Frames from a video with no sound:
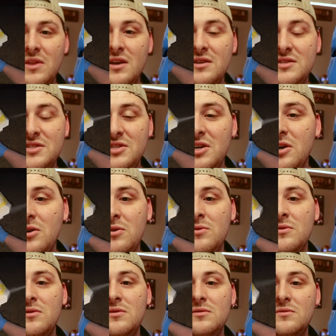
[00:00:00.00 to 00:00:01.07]

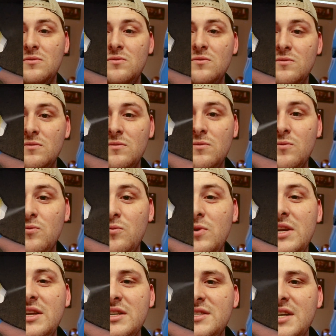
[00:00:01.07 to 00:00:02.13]
so
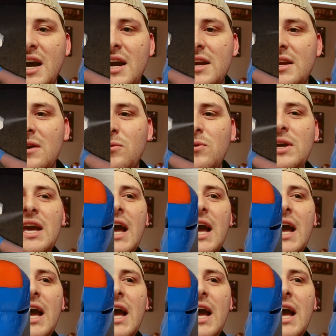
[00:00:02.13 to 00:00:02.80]
we decided, we